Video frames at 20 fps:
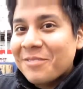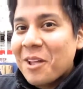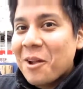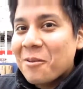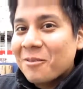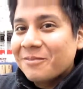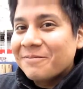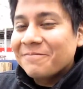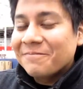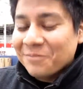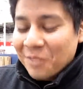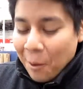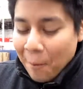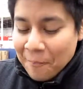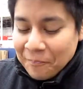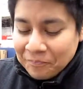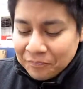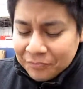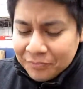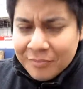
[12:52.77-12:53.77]
Mmm.
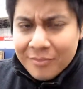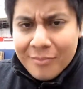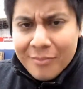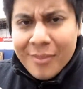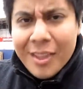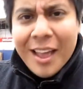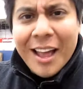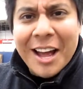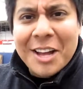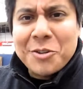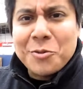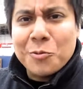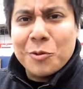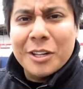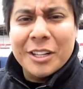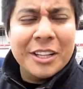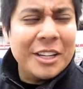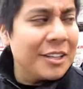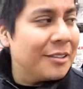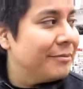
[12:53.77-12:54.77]
I did it. That's
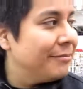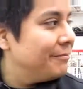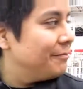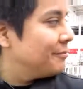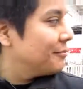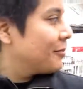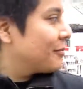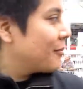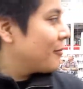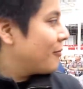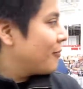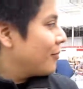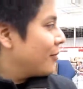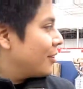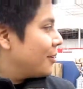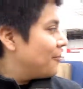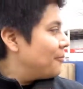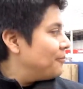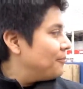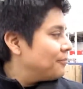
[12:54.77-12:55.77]
really good. Make sure
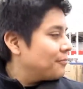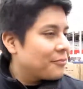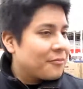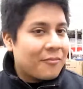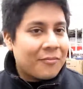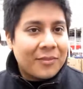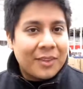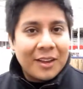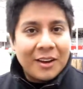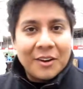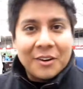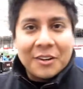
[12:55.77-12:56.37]
you have good poopies.